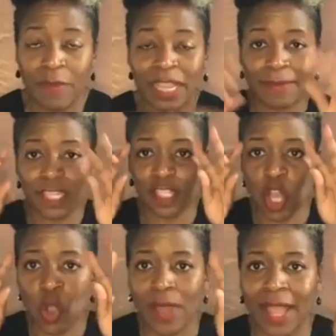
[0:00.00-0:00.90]
We can be
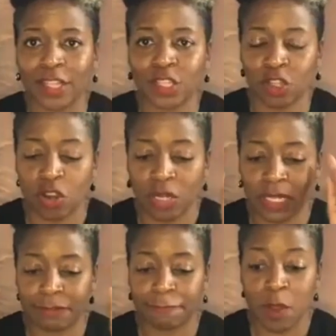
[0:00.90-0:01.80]
so
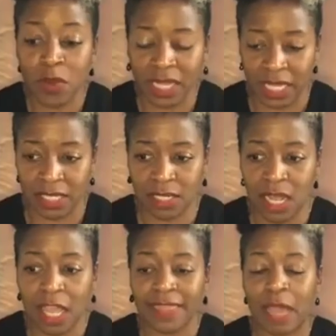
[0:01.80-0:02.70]
externally focused
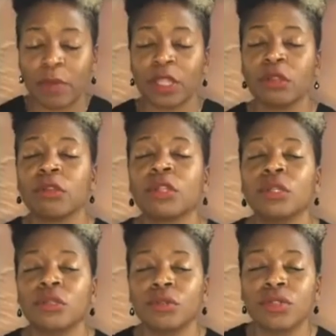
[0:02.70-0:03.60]
that we
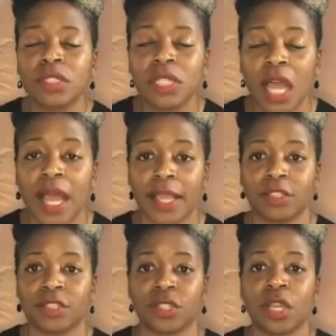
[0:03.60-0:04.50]
lose
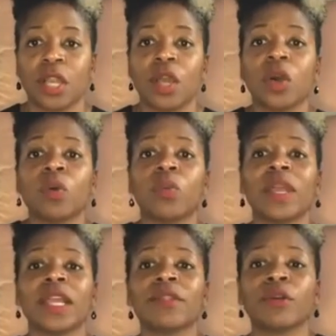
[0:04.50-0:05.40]
touch
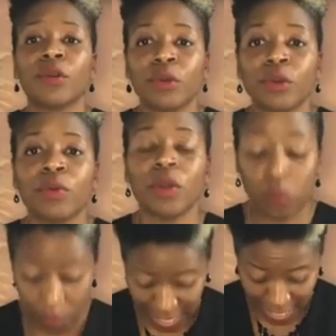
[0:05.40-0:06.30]
with who
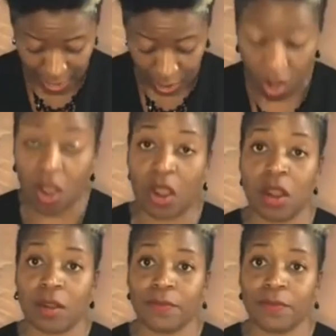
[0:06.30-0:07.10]
we are.